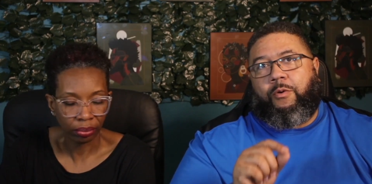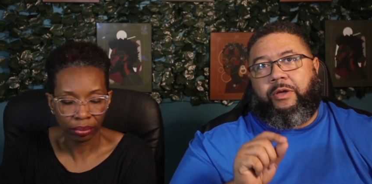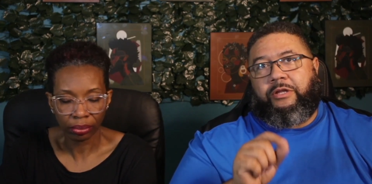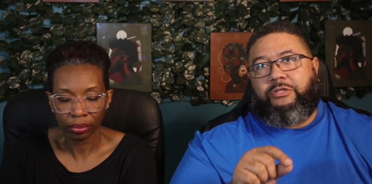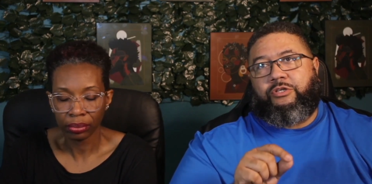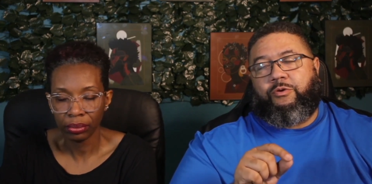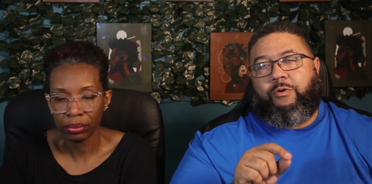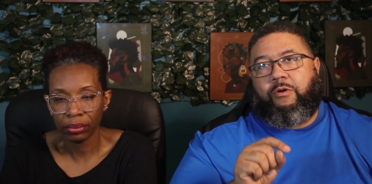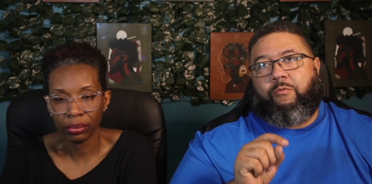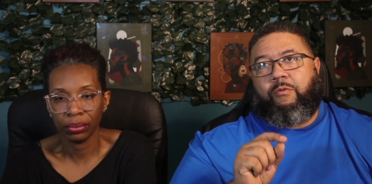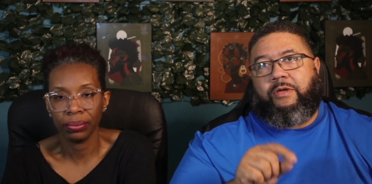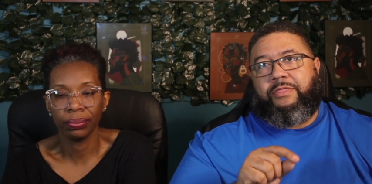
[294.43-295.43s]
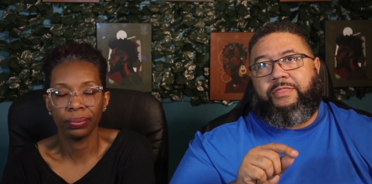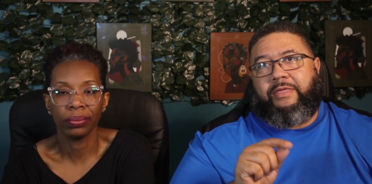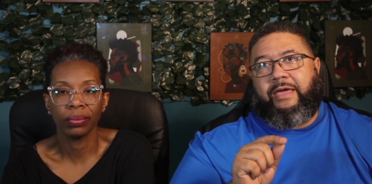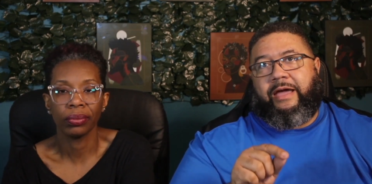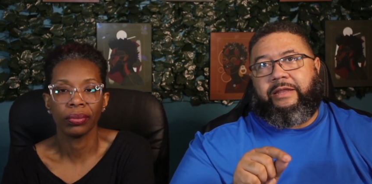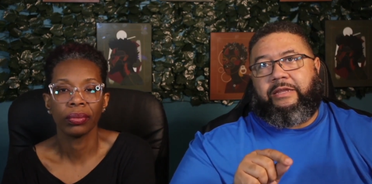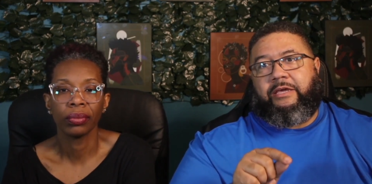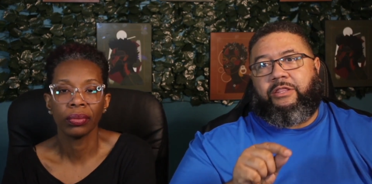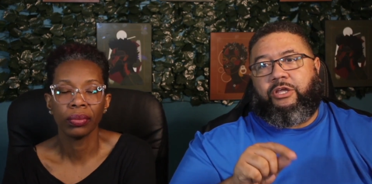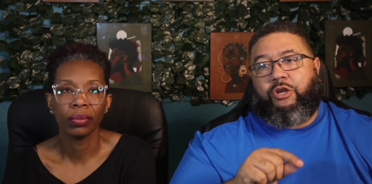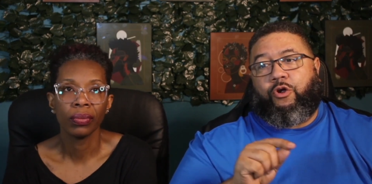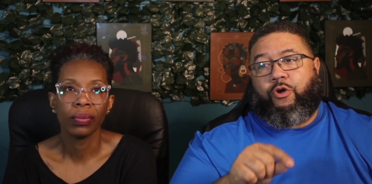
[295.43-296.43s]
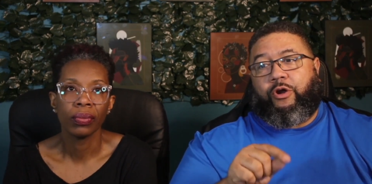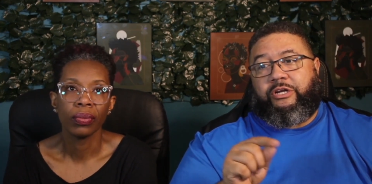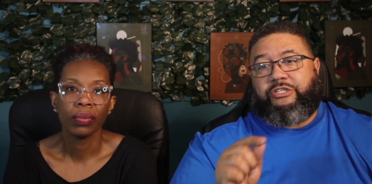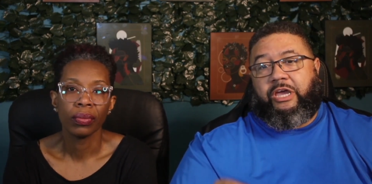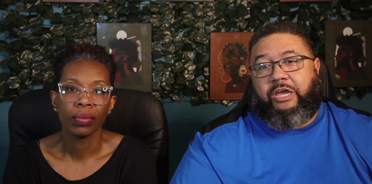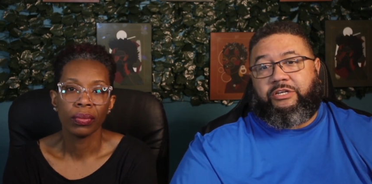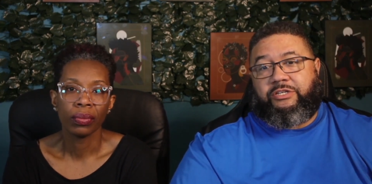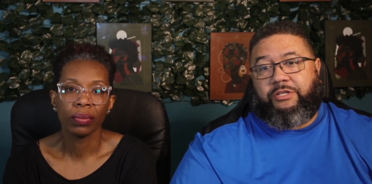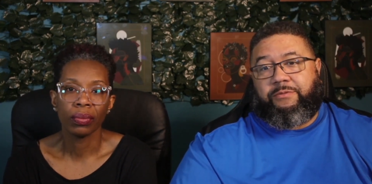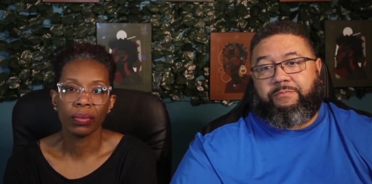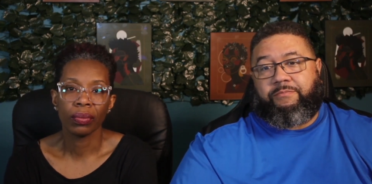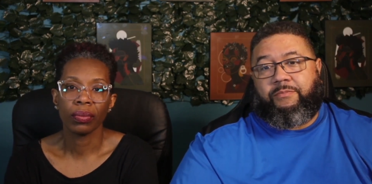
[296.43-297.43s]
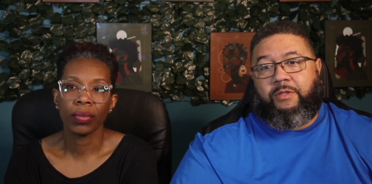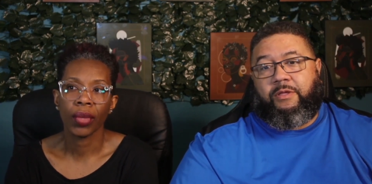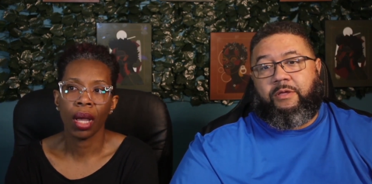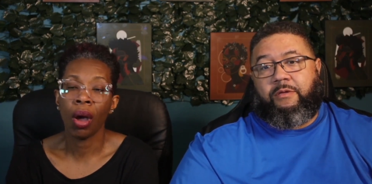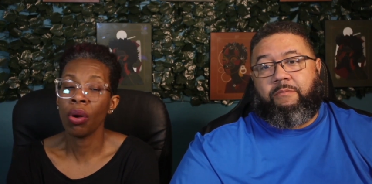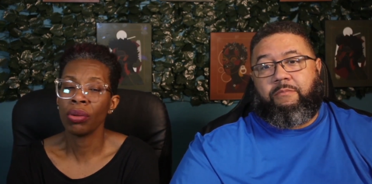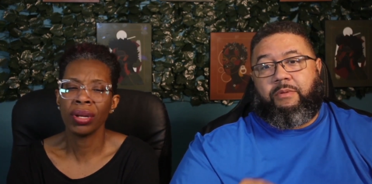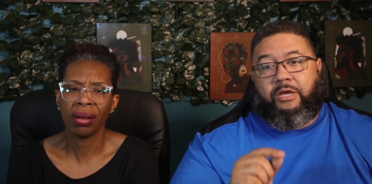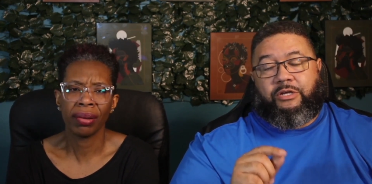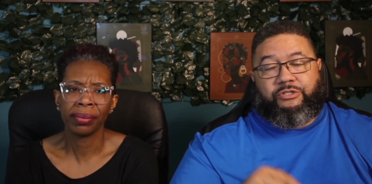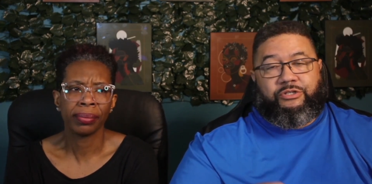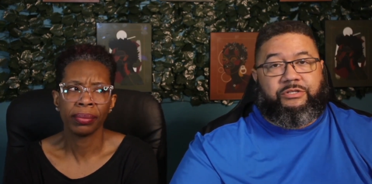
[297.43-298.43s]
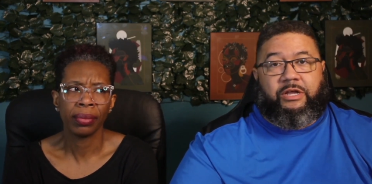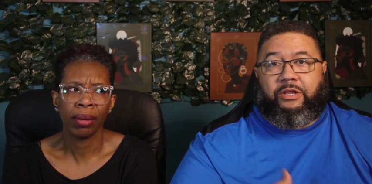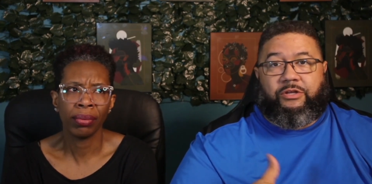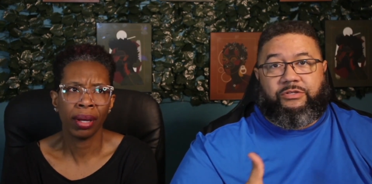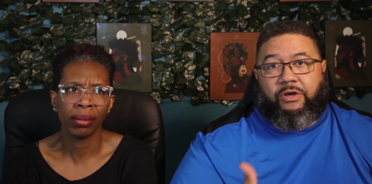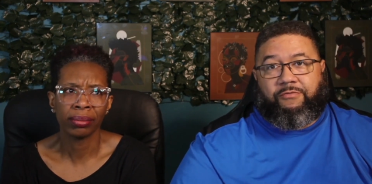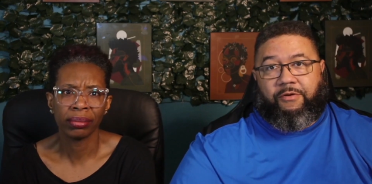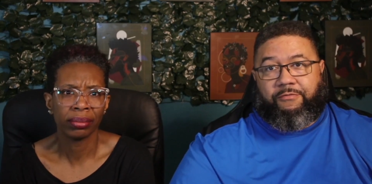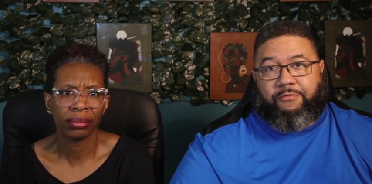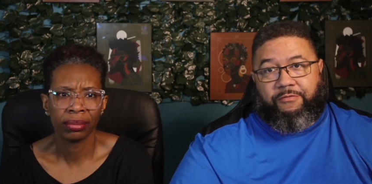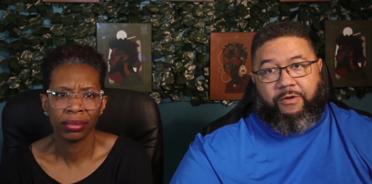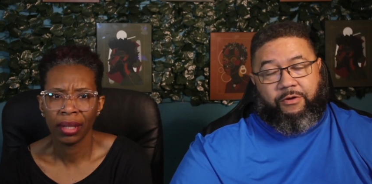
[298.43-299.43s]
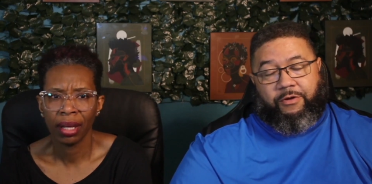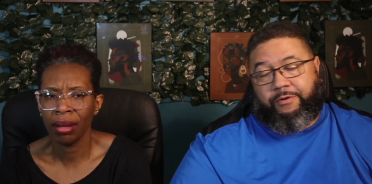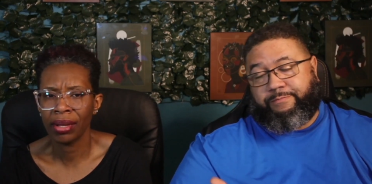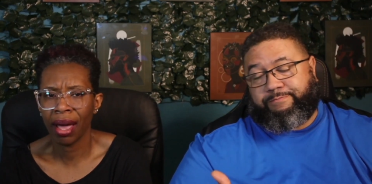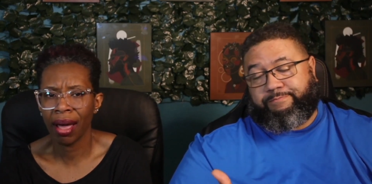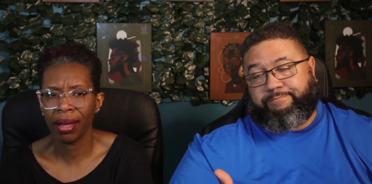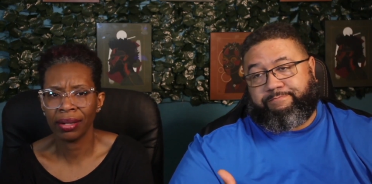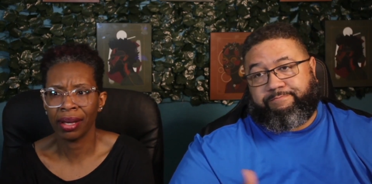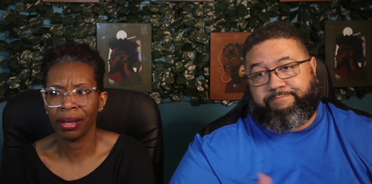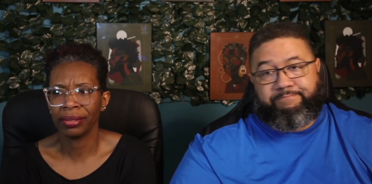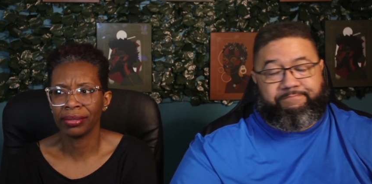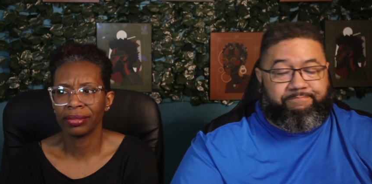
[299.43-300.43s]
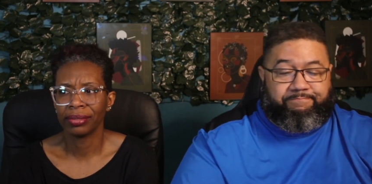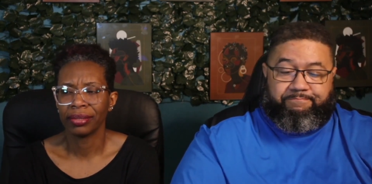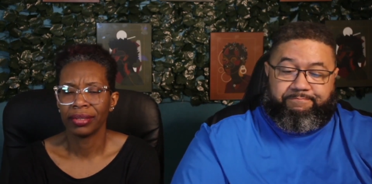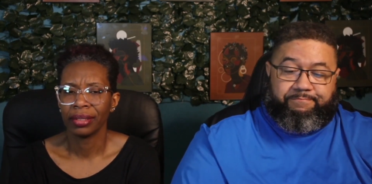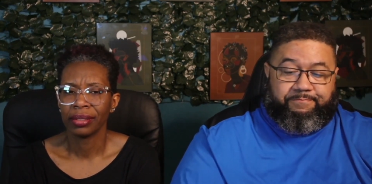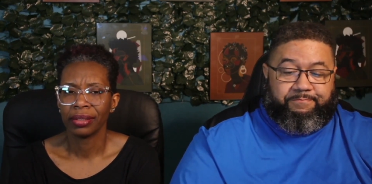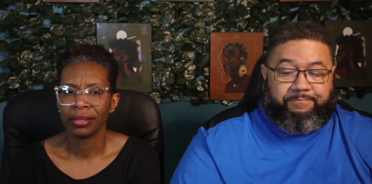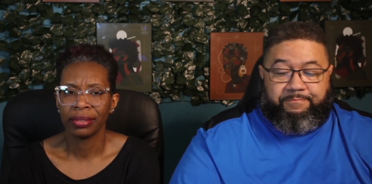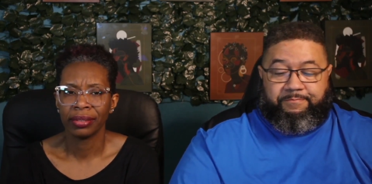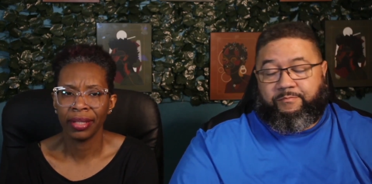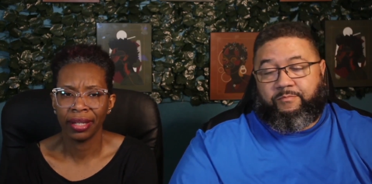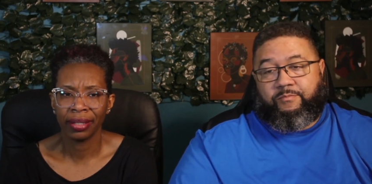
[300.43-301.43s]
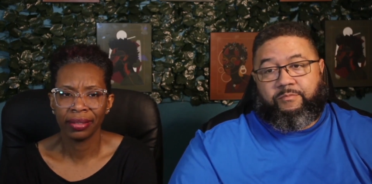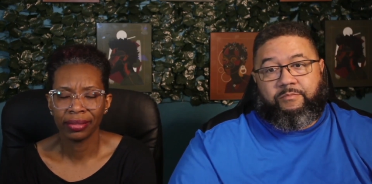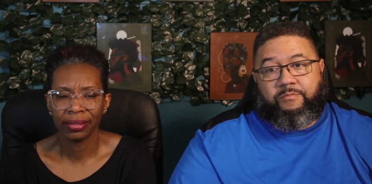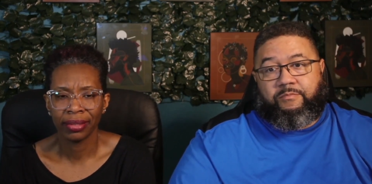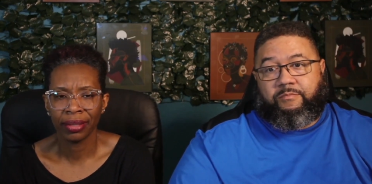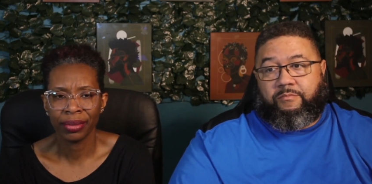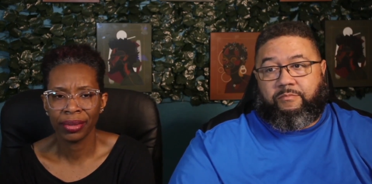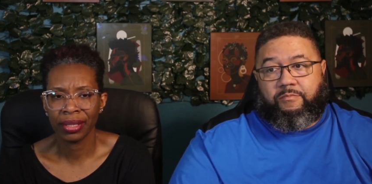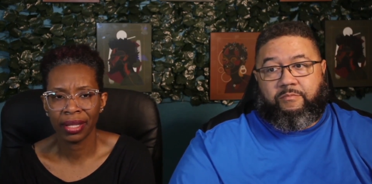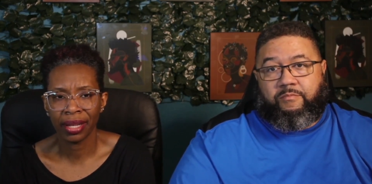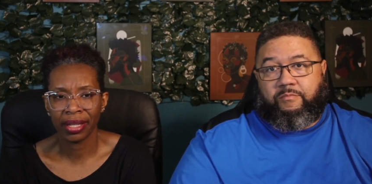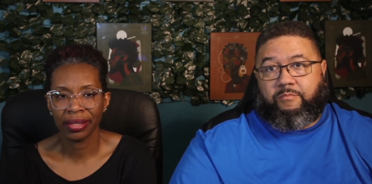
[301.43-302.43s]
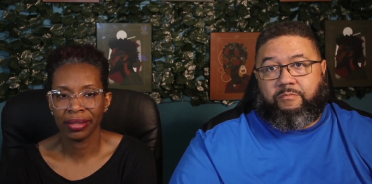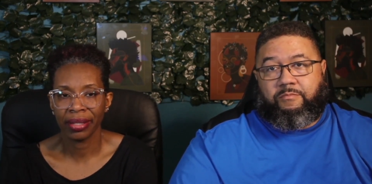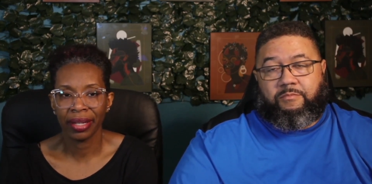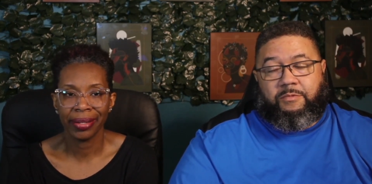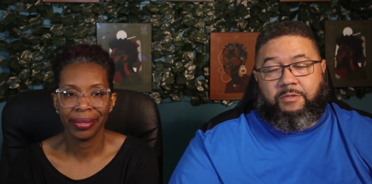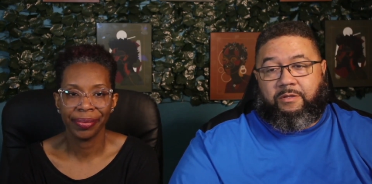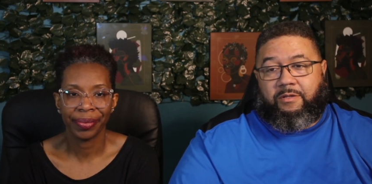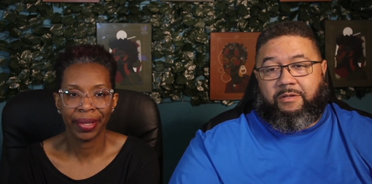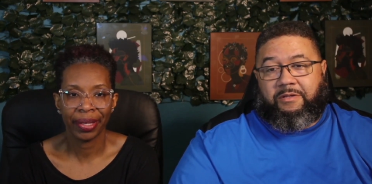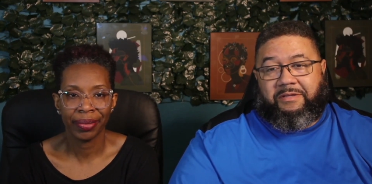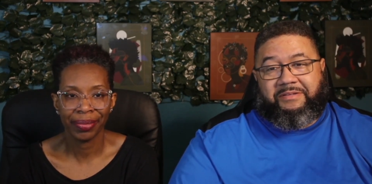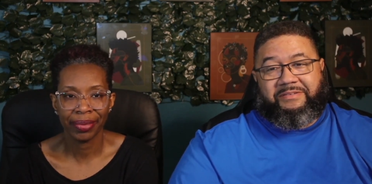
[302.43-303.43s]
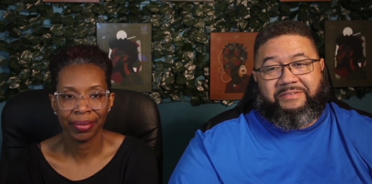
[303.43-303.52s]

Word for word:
Speaker 1: go into it with the idea that you're going to change them.
Speaker 2: Oh, no. Because you're setting yourself up for failure. Oh, God, no. No. I was just like, yeah,
Speaker 1: I'm